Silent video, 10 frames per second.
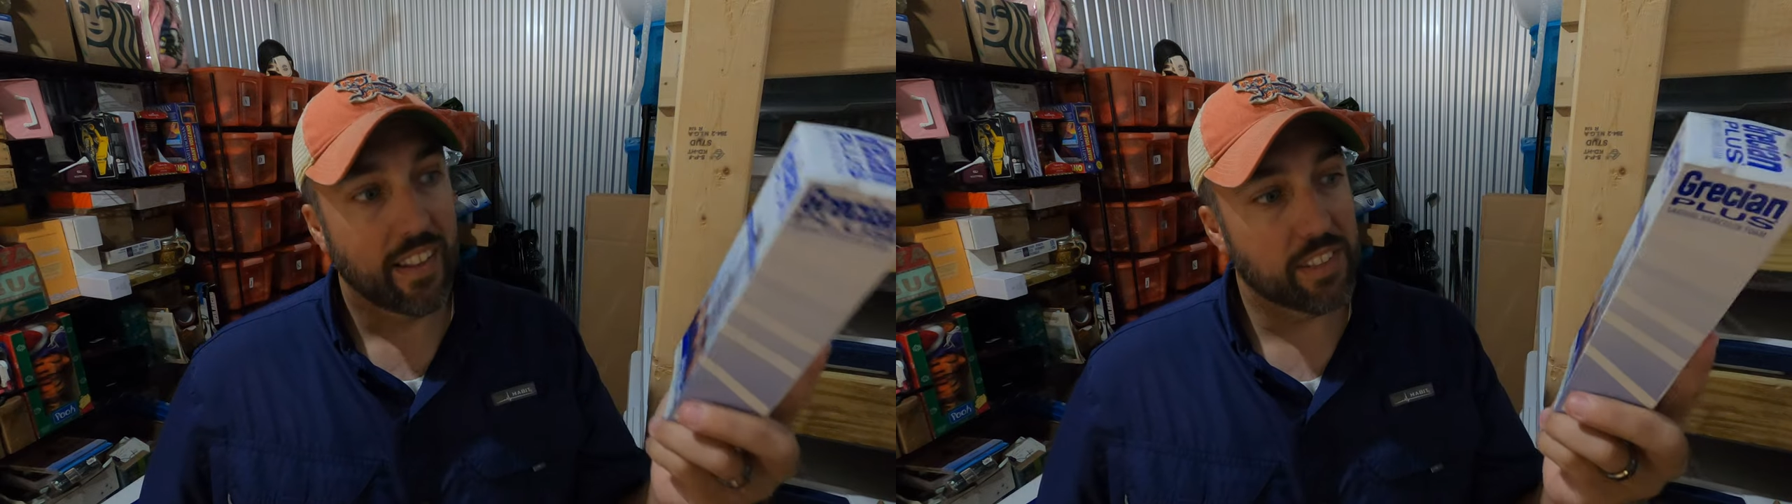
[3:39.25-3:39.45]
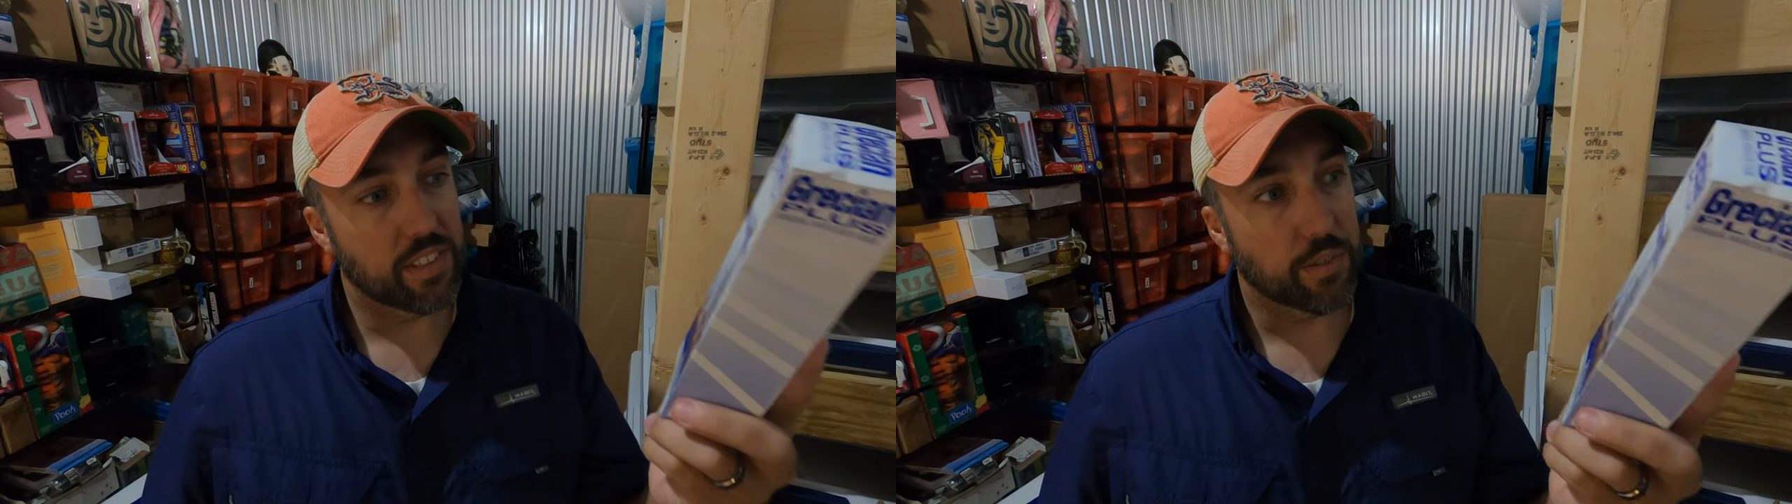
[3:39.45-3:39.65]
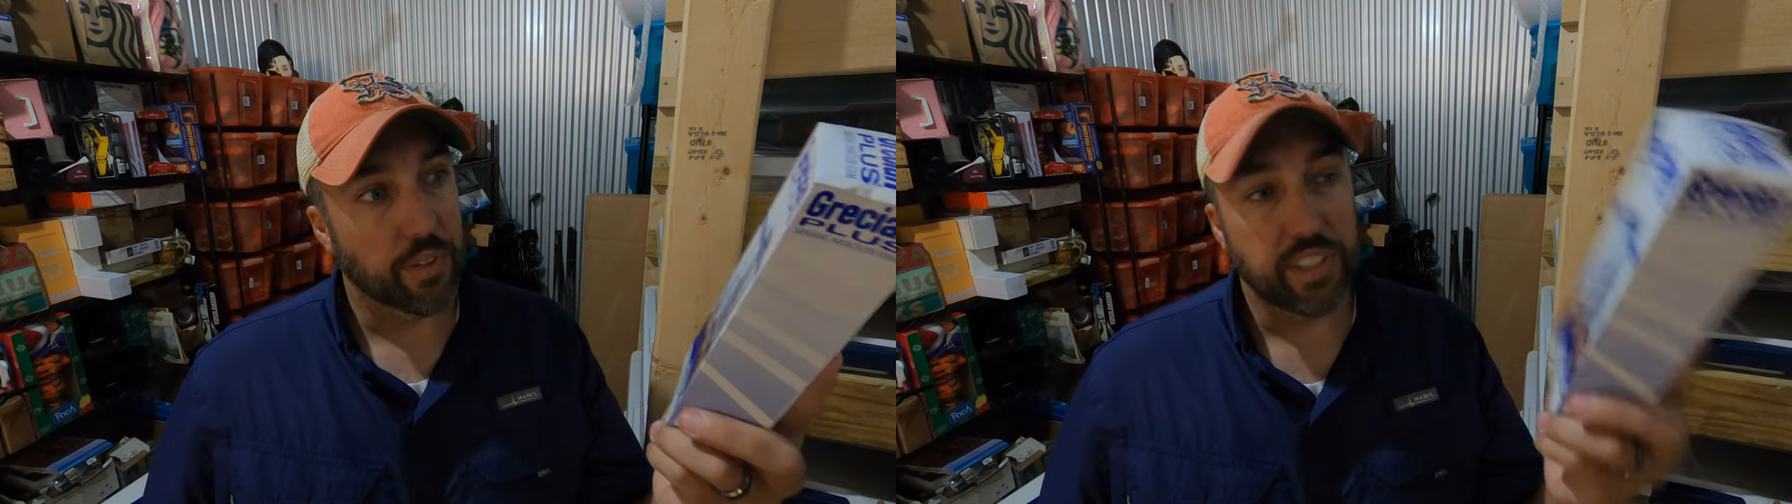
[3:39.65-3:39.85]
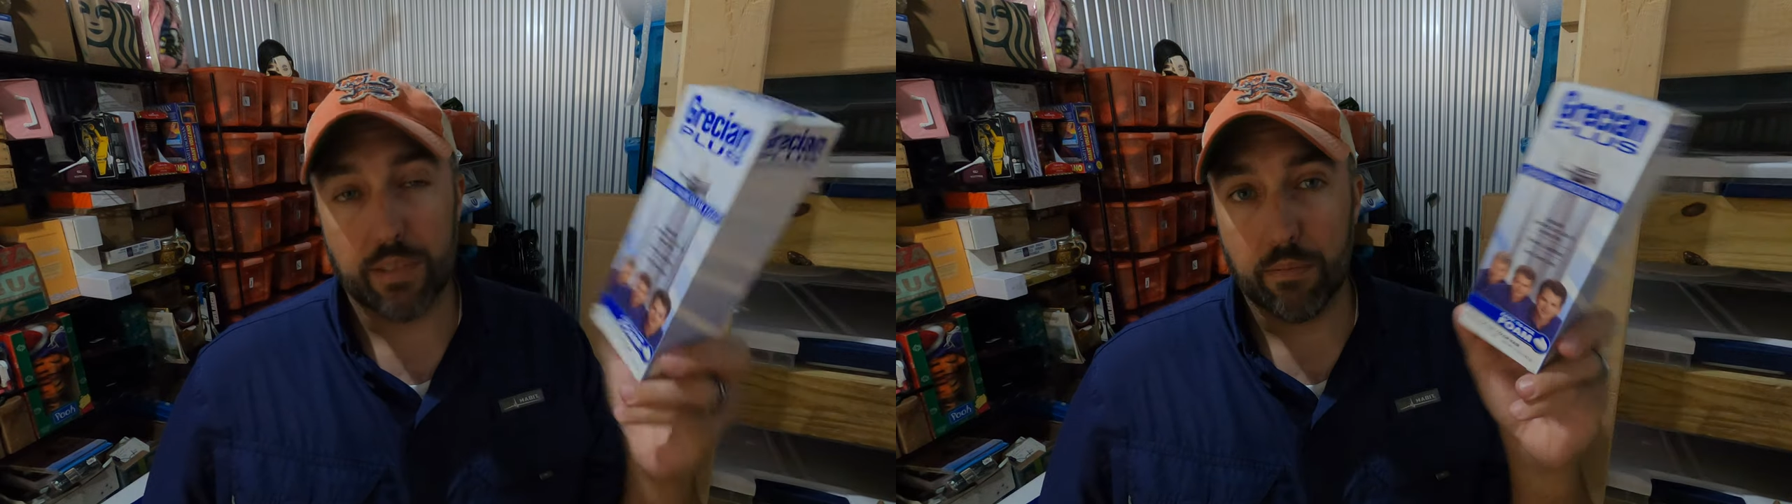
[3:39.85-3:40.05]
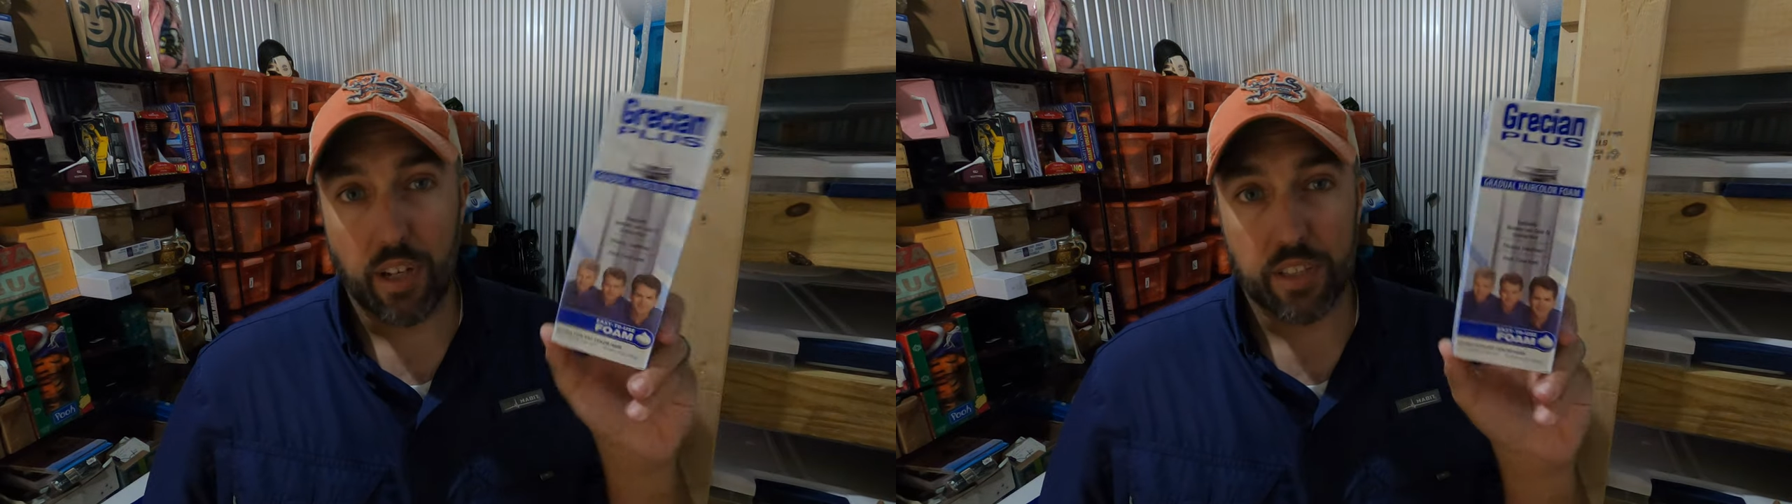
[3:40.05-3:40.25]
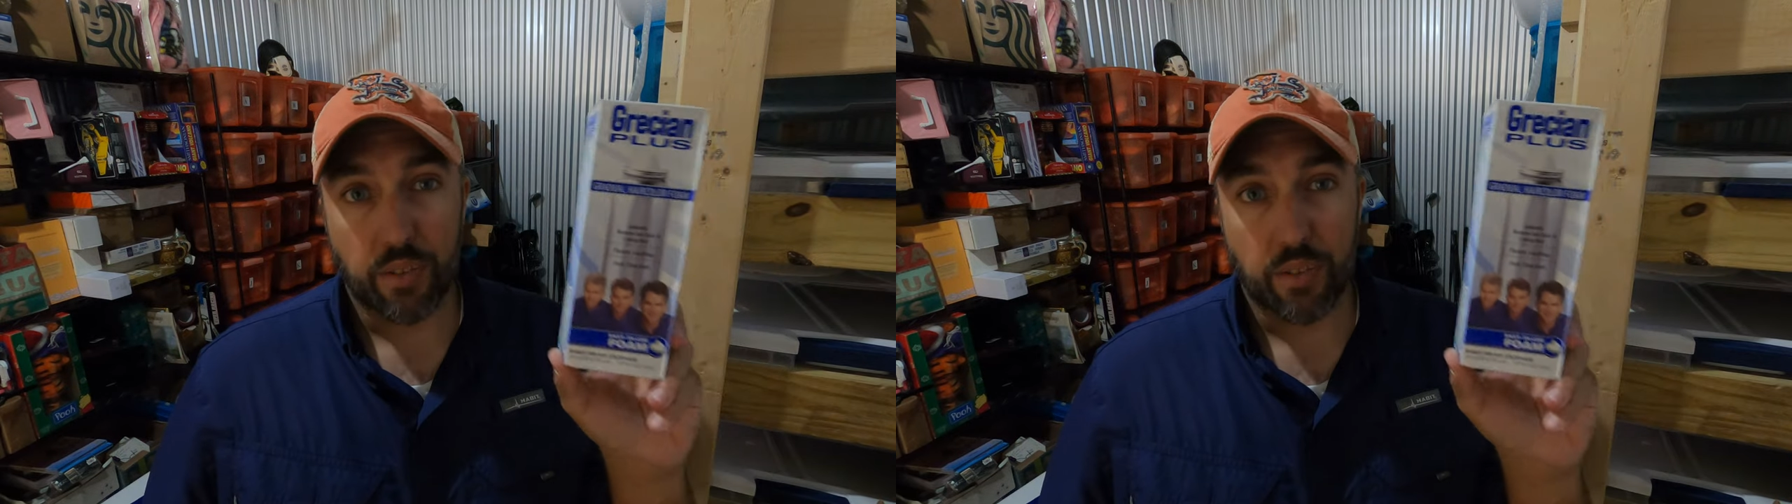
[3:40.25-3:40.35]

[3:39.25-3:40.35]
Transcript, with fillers: This is Grecian Plus